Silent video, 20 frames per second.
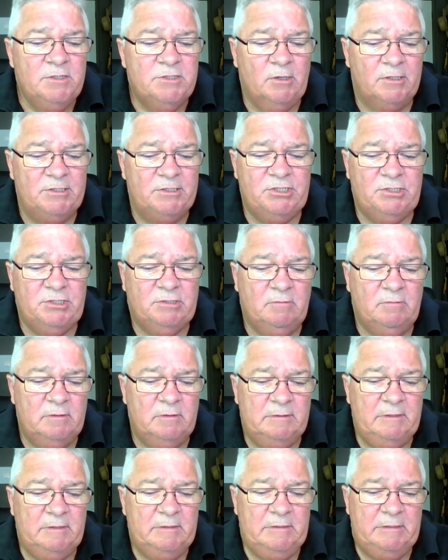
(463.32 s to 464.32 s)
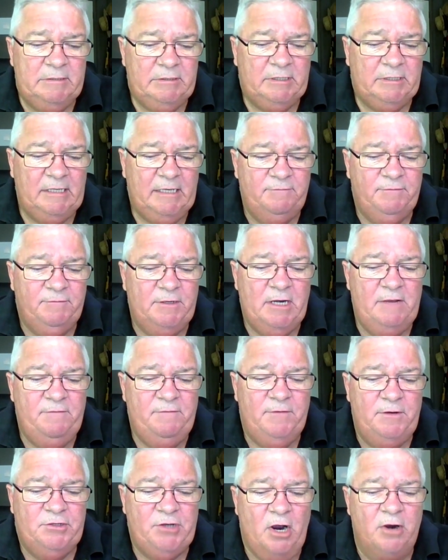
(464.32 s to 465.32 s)
So I just think if you
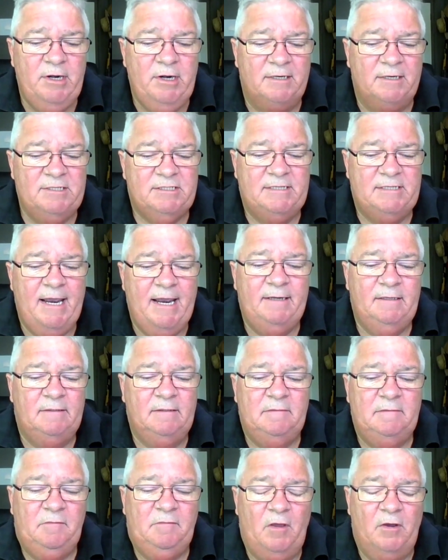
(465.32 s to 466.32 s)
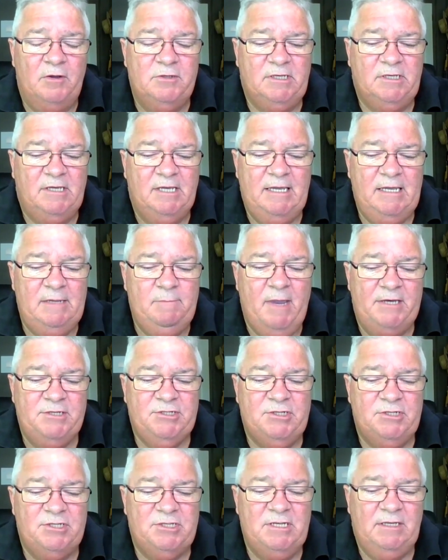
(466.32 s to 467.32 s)
if you don't understand those key
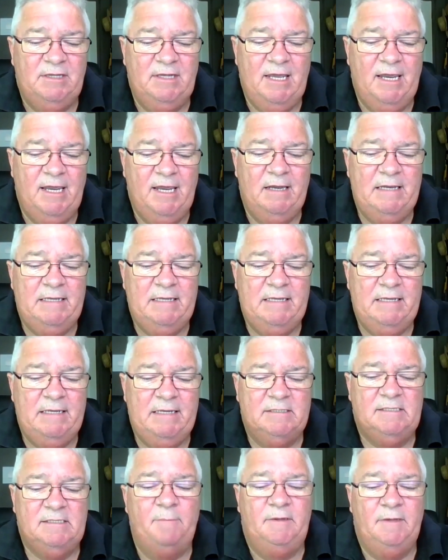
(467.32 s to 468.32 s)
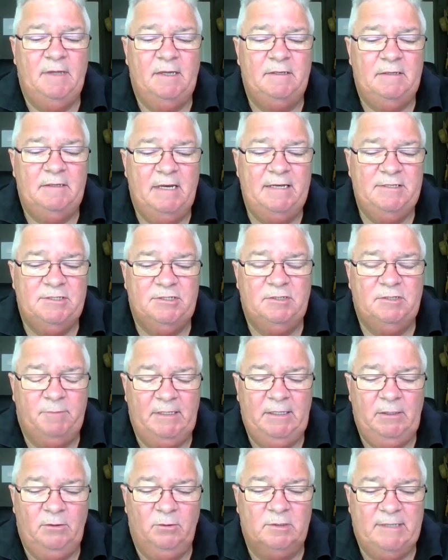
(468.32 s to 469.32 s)
measures in there, it's something that needs
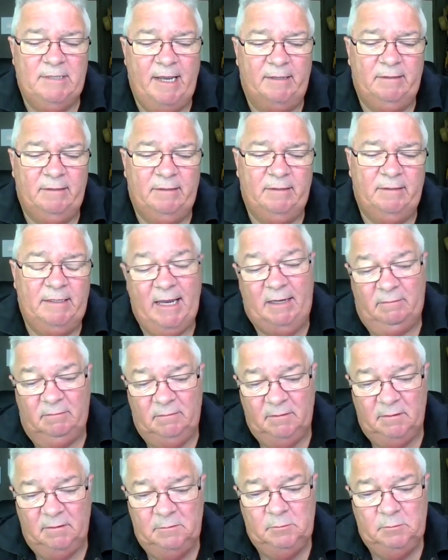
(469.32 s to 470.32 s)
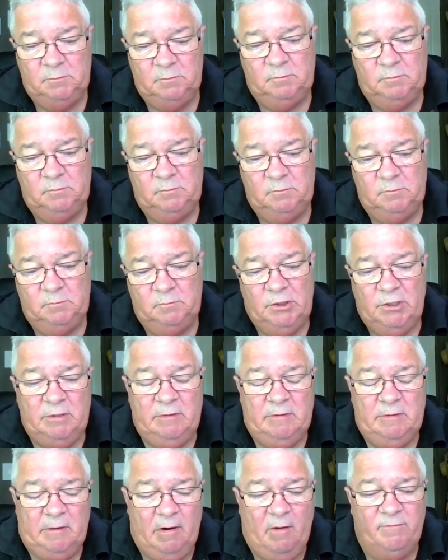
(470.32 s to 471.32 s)
to be looked at. And again,
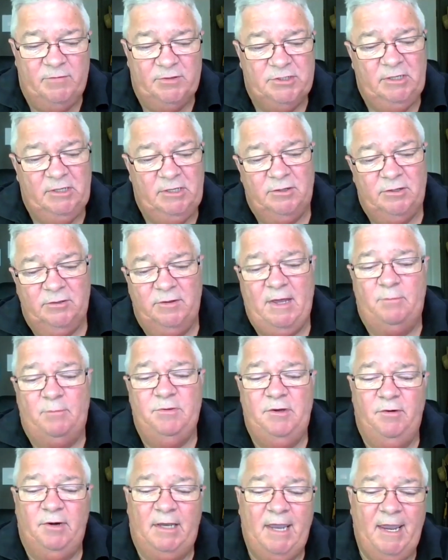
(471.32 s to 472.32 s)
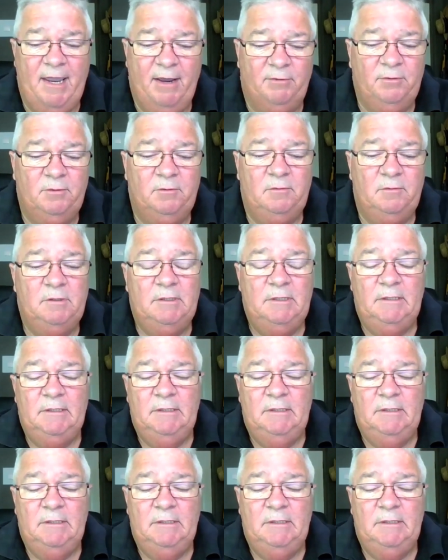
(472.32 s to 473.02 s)
obviously you can do that with your accountant,